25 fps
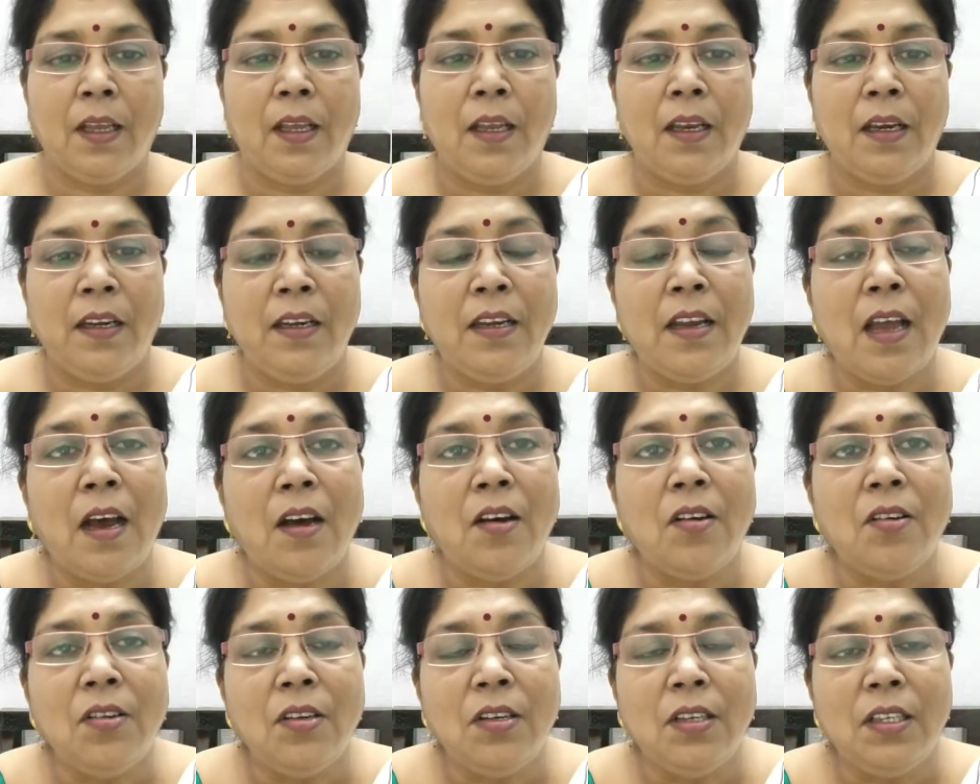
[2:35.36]

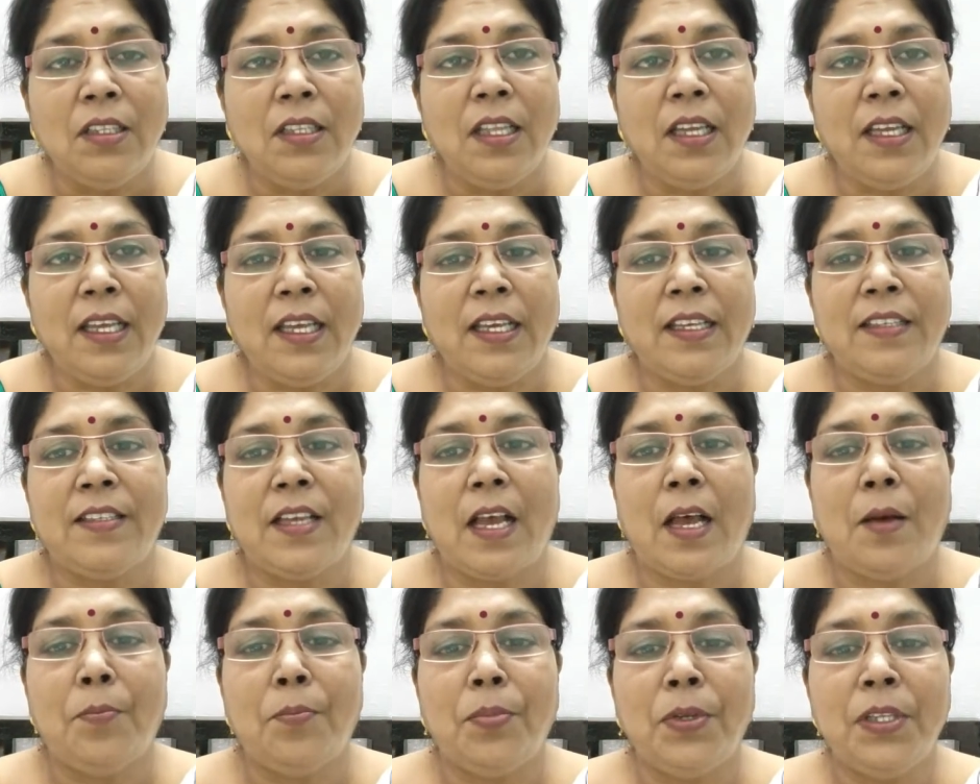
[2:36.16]
Now the
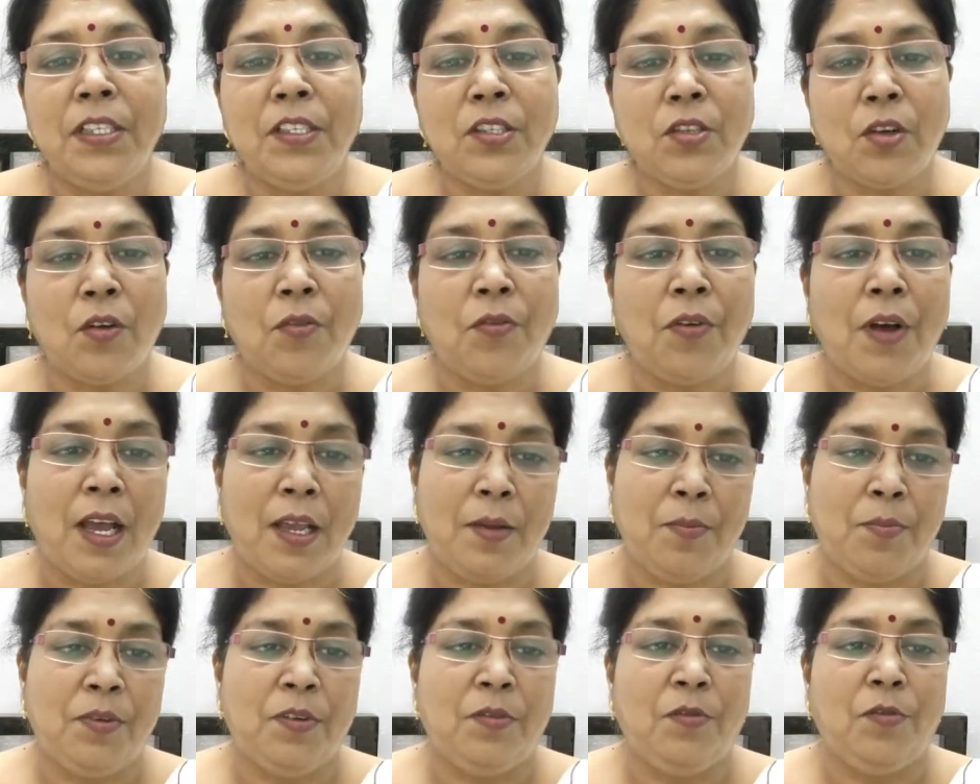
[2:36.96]
examples of
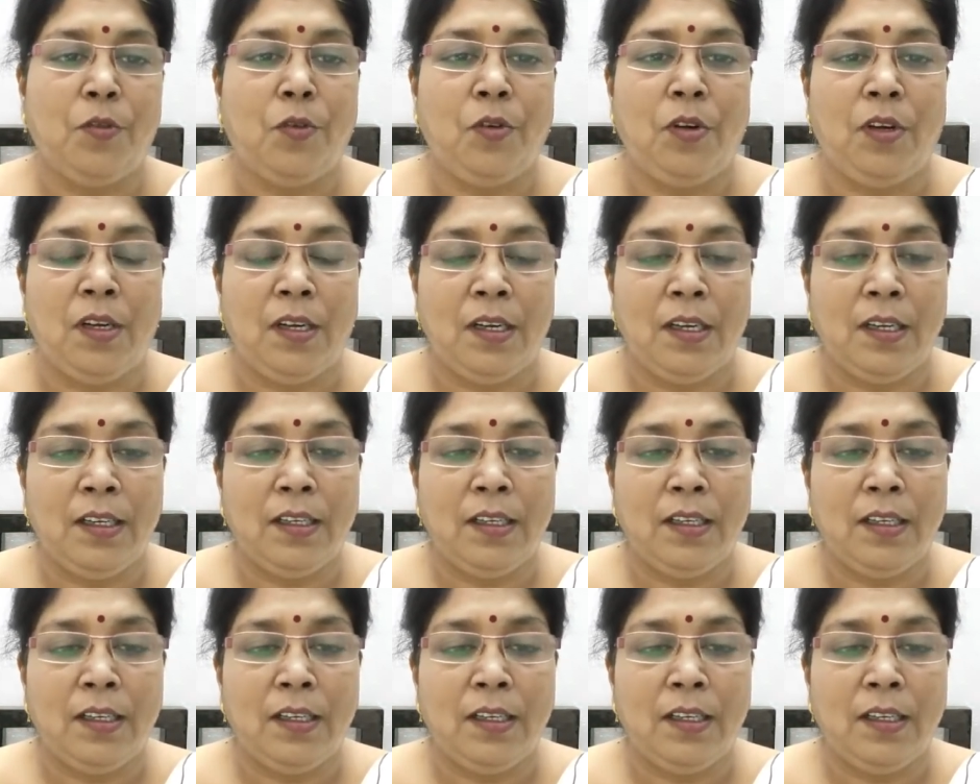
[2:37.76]
hyperbole.